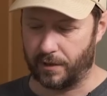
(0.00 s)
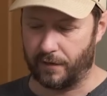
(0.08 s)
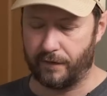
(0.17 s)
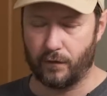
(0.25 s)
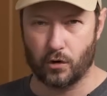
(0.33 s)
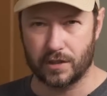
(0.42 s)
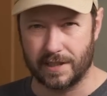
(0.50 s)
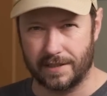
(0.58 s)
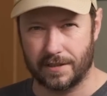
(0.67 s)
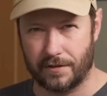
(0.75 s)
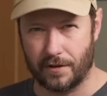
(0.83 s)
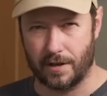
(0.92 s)
with a 14
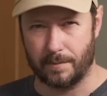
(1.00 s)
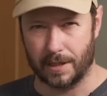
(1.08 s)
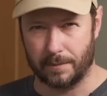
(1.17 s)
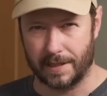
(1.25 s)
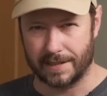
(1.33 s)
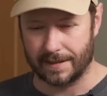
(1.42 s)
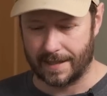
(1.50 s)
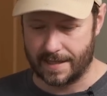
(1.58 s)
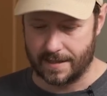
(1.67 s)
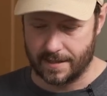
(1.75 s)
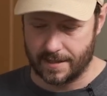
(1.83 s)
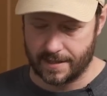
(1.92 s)
to 30 millimeter
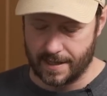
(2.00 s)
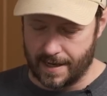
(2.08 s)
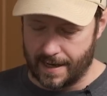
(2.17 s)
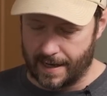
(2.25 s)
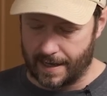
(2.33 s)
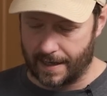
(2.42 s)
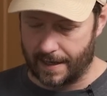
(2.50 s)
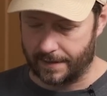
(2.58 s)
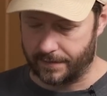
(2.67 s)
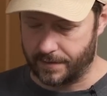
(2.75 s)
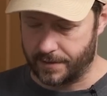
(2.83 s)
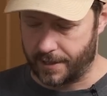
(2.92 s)
lens.
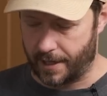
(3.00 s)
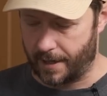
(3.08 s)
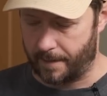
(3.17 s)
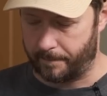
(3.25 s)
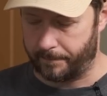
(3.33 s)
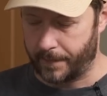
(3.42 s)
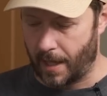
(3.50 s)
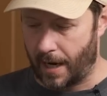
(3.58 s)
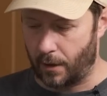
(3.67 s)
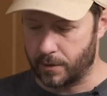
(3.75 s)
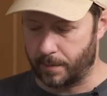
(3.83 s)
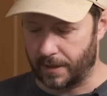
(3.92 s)
And um,
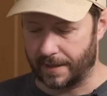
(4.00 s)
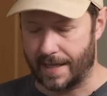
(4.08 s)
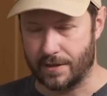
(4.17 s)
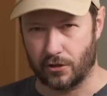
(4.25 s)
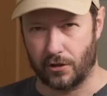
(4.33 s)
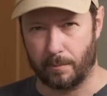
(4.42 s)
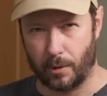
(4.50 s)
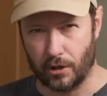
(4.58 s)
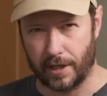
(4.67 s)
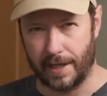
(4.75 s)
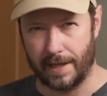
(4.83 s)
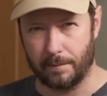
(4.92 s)
I always put the lens on the
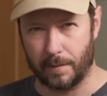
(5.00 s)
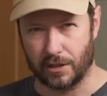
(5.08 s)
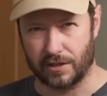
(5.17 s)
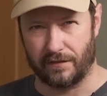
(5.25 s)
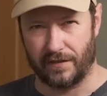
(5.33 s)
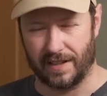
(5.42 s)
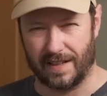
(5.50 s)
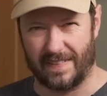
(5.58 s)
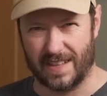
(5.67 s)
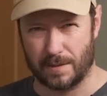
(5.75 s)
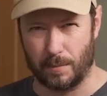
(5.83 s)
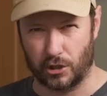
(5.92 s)
body because I feel like
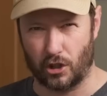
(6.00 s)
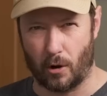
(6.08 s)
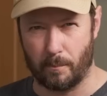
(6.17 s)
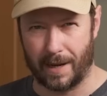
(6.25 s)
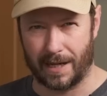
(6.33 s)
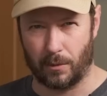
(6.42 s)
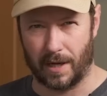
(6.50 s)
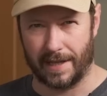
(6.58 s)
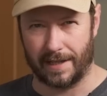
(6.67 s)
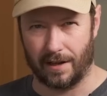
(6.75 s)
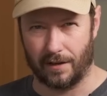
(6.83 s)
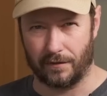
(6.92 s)
that's the most compact
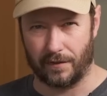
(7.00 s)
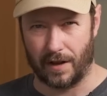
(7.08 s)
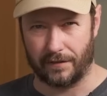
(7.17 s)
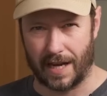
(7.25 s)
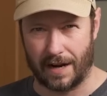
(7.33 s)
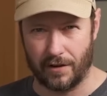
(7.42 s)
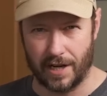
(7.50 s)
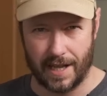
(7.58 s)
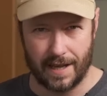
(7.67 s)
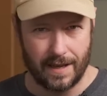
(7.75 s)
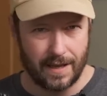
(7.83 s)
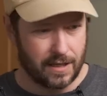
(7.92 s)
way of, of carrying
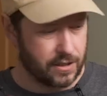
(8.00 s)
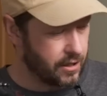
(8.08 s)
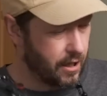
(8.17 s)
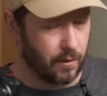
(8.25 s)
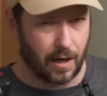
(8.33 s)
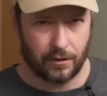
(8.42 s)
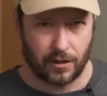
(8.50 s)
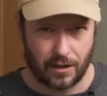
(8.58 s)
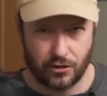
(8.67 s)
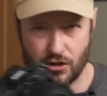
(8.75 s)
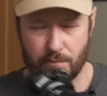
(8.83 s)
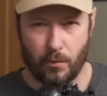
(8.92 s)
it. So i will
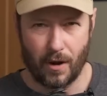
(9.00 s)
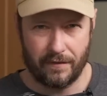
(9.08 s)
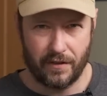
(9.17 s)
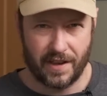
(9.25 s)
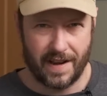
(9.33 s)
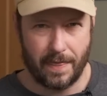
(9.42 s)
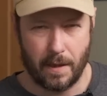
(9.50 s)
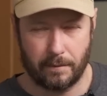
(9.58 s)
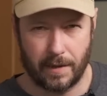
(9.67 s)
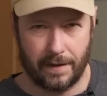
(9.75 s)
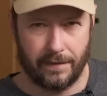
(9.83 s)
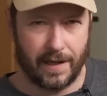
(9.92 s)
just put everything in the,
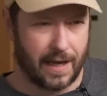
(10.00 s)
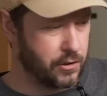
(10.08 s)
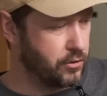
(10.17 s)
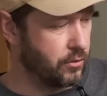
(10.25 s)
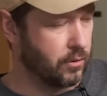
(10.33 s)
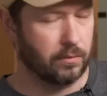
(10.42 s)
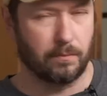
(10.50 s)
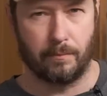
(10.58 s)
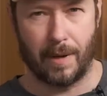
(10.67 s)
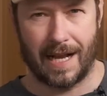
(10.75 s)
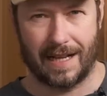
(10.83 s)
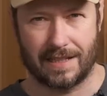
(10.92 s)
in the actual
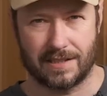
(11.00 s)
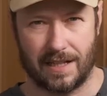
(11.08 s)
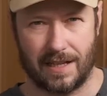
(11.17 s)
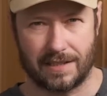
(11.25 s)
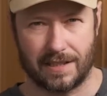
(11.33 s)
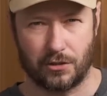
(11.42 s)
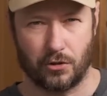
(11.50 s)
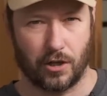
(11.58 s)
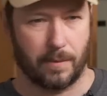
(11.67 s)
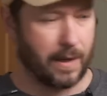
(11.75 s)
bag as I, as I talk